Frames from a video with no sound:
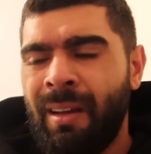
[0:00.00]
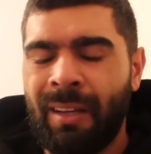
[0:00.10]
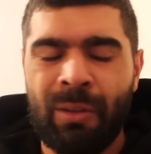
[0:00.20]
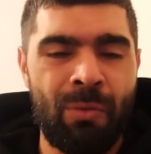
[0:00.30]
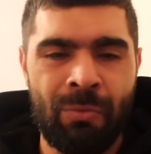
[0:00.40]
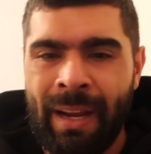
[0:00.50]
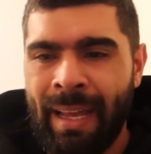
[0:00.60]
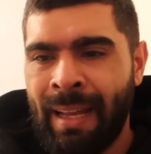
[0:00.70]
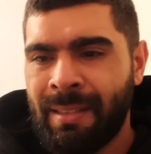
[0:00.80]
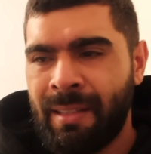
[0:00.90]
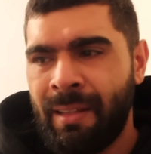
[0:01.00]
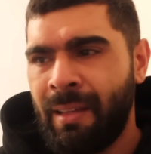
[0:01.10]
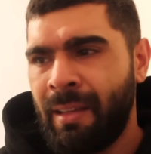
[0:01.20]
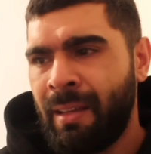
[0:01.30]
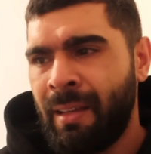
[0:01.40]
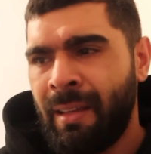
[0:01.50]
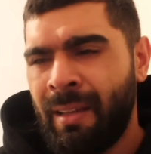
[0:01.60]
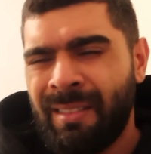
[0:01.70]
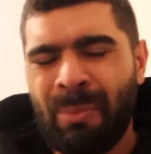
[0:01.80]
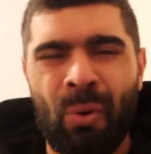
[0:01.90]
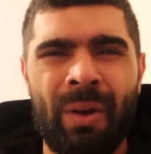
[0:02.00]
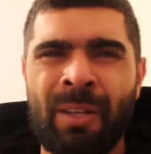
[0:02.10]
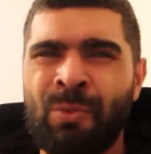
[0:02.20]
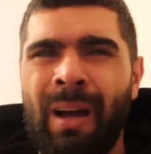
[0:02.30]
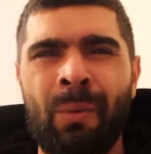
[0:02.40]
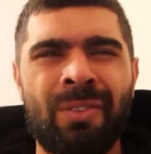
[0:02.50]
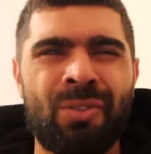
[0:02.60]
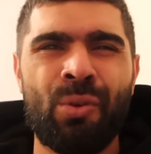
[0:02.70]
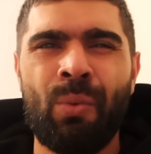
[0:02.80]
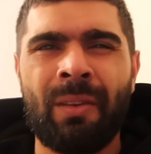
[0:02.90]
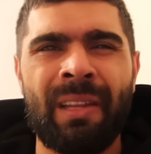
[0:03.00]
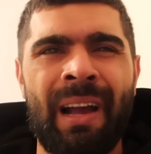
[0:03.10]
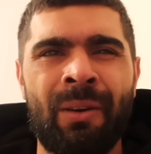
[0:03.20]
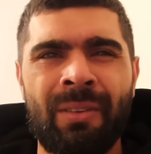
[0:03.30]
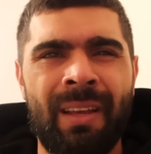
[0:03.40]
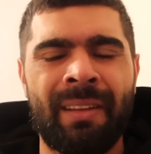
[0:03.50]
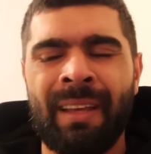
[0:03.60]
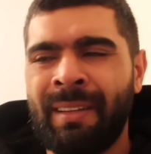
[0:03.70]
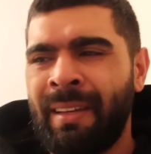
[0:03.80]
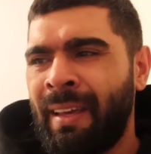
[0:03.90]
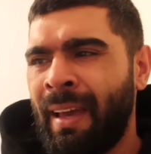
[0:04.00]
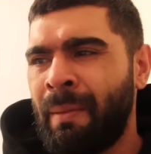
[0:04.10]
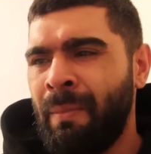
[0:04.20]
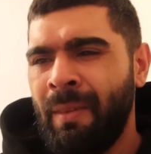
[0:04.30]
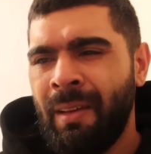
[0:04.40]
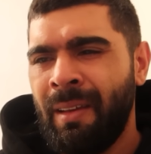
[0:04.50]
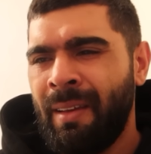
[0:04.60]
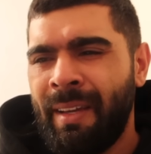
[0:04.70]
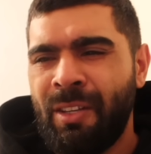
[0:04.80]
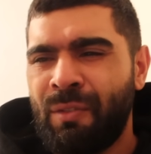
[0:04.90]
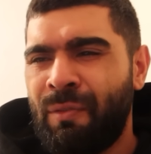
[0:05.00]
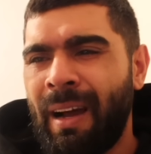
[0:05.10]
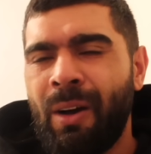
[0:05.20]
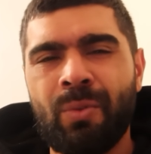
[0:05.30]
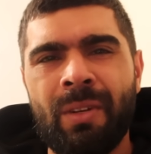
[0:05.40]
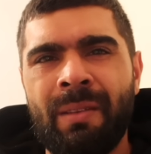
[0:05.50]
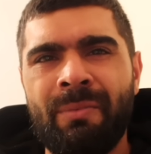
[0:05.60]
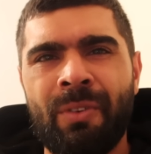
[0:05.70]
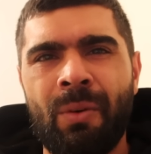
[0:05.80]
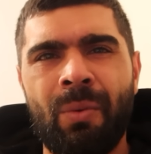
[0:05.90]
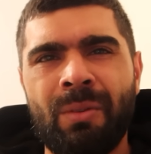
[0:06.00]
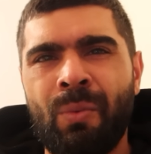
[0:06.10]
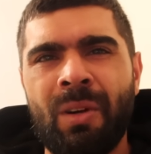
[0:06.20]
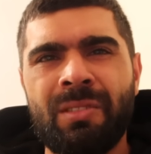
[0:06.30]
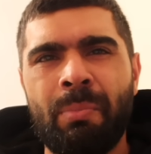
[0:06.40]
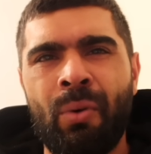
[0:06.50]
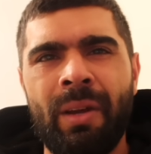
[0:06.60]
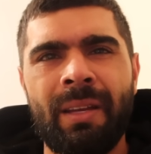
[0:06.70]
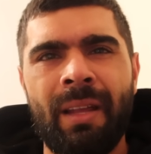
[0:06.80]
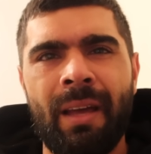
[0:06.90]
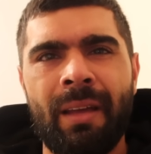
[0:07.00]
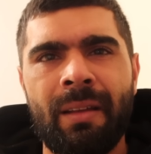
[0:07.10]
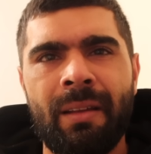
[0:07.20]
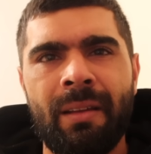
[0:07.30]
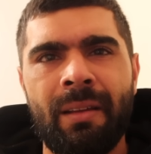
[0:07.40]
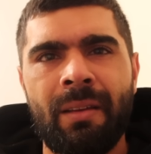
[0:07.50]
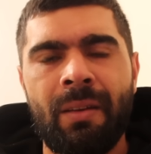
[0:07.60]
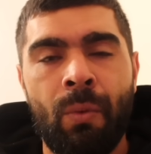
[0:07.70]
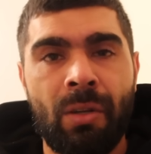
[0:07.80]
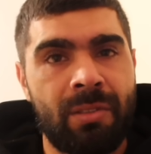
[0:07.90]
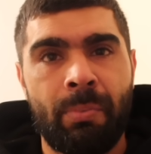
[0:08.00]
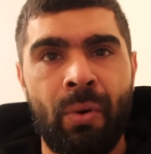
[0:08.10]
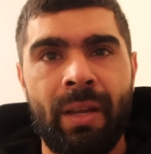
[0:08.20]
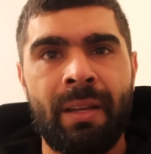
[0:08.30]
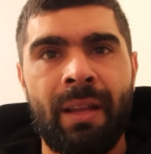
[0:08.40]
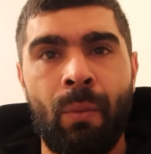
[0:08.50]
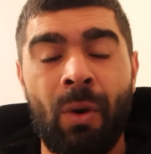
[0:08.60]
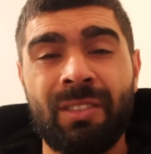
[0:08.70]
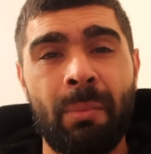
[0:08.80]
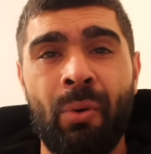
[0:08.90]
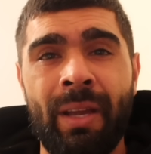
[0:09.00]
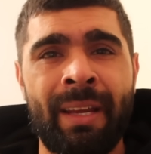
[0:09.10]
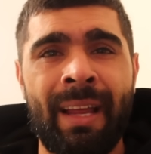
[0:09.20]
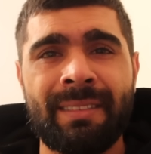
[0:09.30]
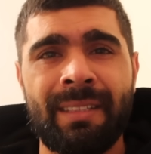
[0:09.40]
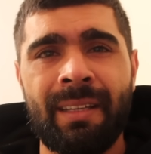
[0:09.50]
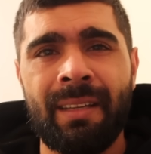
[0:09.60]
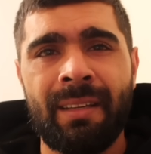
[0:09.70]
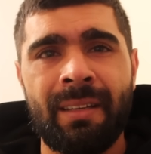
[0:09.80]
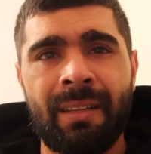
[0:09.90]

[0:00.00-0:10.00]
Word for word: I don't rate Anthony. There's a point as well, we're two one down at the end of the game. He just fouls one of them for not, what's the point in that? What's the point in that? What's the point in Anthony?